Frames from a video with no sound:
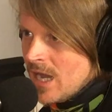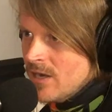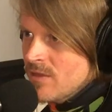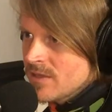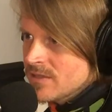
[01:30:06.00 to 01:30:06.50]

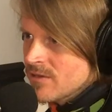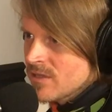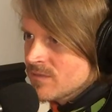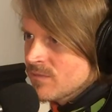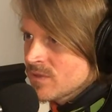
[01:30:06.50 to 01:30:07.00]
know that
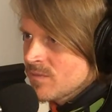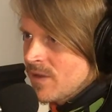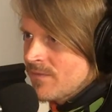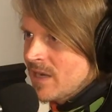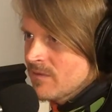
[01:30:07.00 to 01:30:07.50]
Scott's
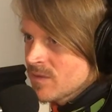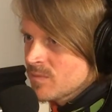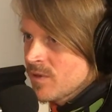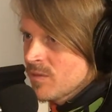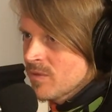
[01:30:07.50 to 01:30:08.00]
favorite was
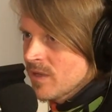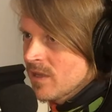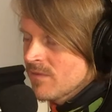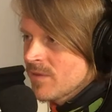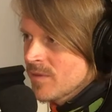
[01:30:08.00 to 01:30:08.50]
Purple. He
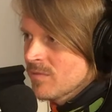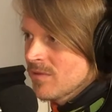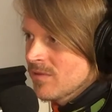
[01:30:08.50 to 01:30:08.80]
loved the Purple.